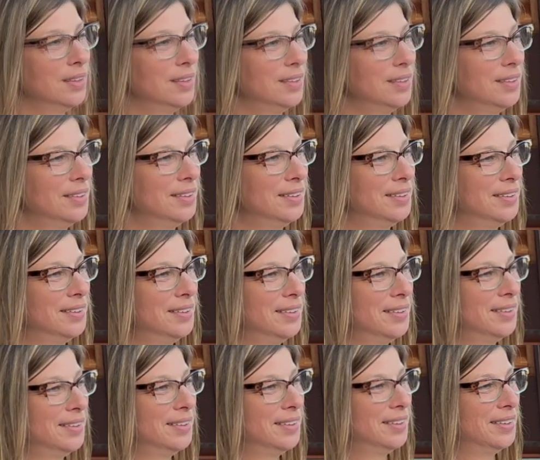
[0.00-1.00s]

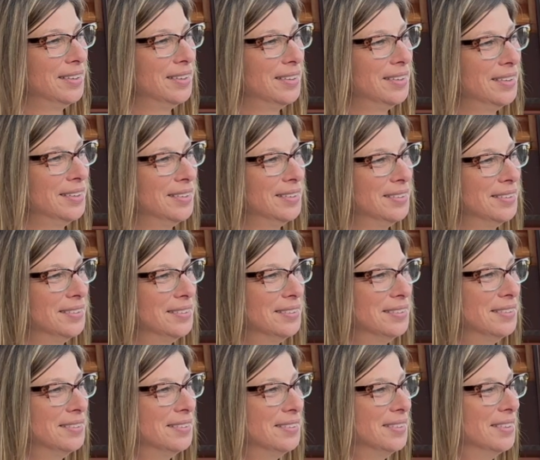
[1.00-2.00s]

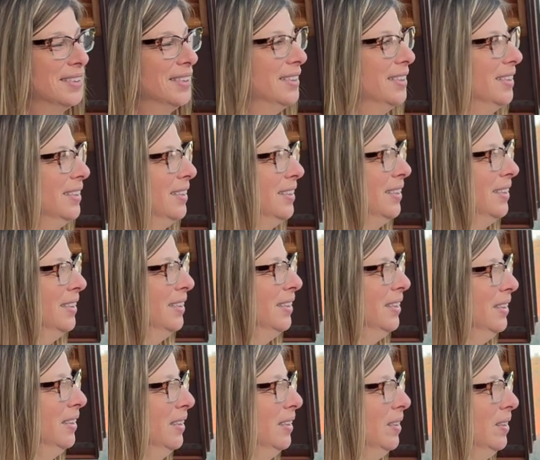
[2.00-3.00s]

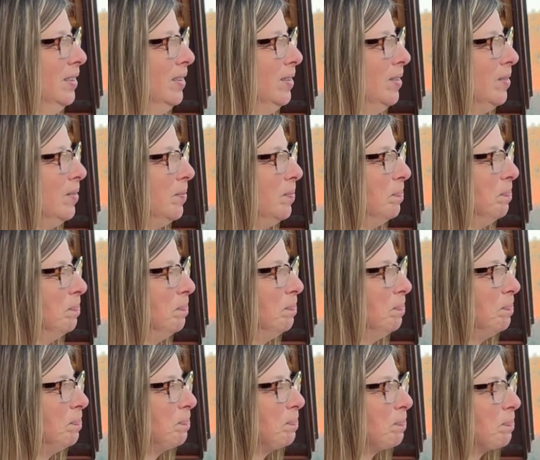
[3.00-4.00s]

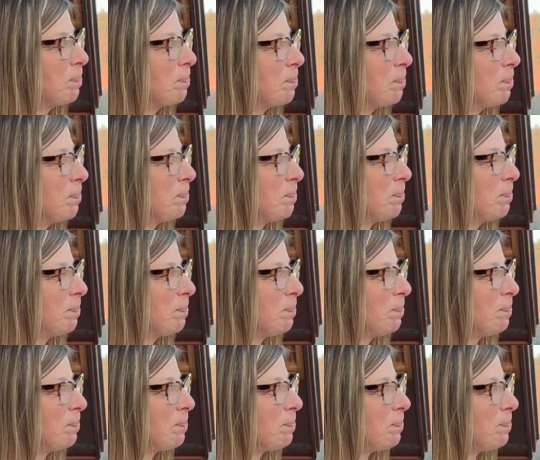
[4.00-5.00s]

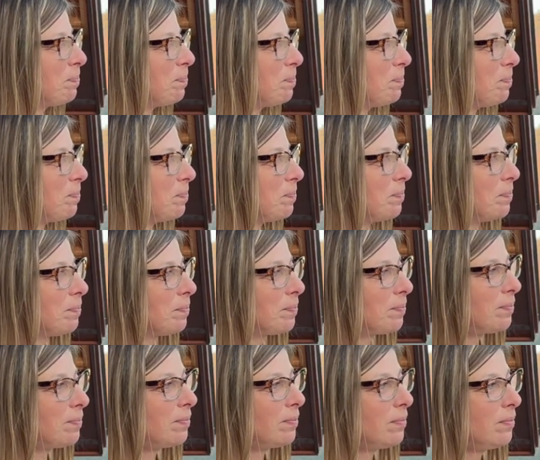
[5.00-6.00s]

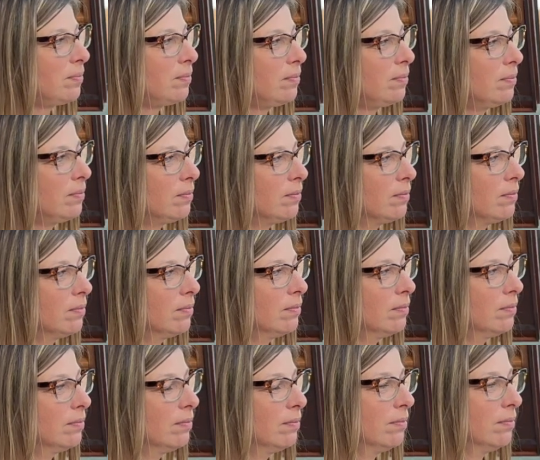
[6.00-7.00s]

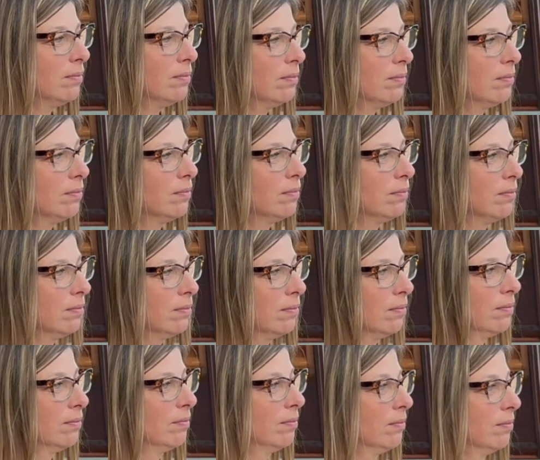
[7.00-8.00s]
This person isn't speaking.